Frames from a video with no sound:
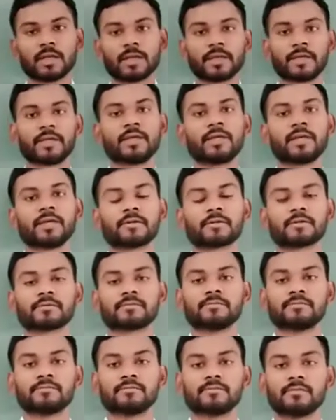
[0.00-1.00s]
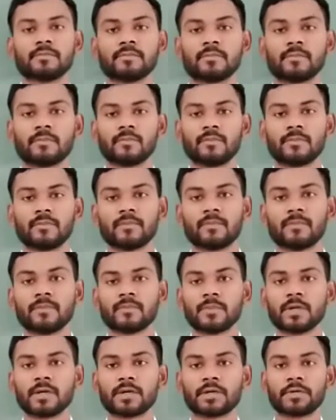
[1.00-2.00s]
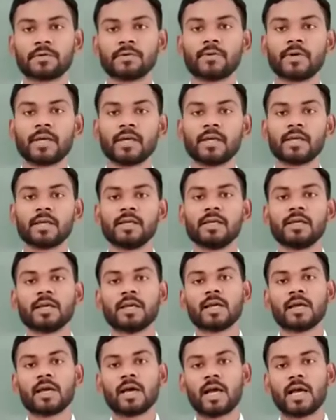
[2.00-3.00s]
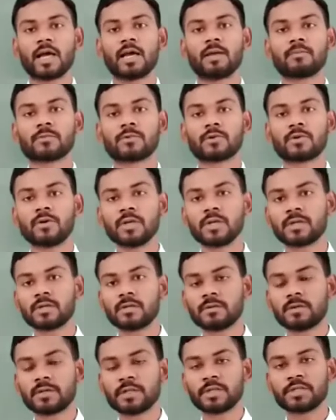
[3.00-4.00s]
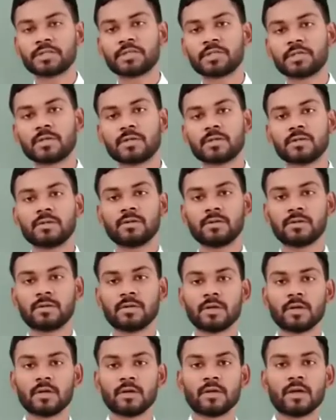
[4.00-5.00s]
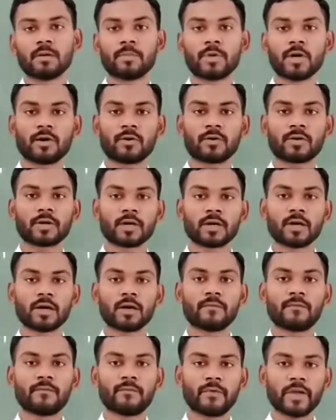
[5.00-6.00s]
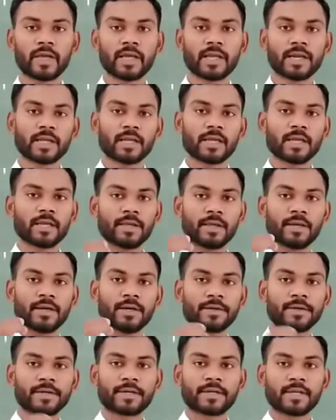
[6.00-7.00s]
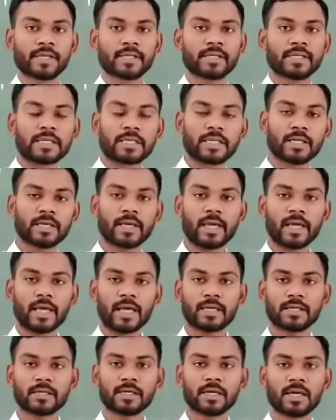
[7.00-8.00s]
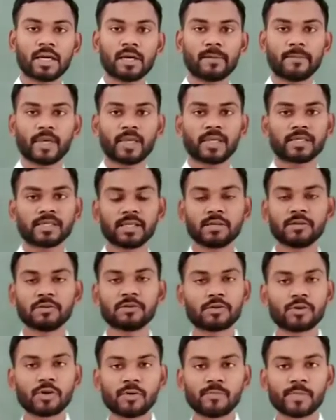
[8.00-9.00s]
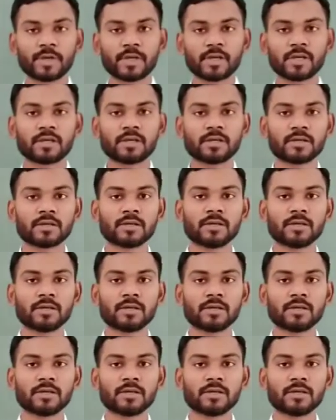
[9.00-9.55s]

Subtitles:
Here, today I am going to teach you about a very interesting and amazing topic